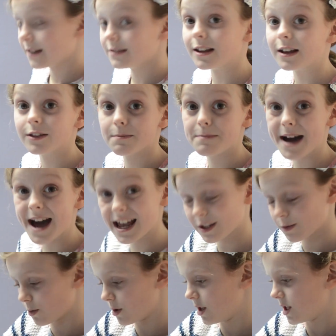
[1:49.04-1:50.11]
Now the
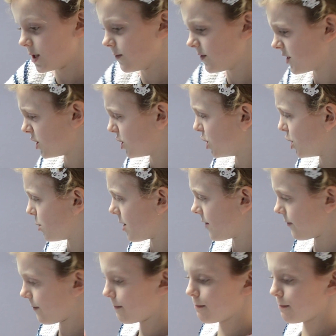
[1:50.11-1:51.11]
password is something to do with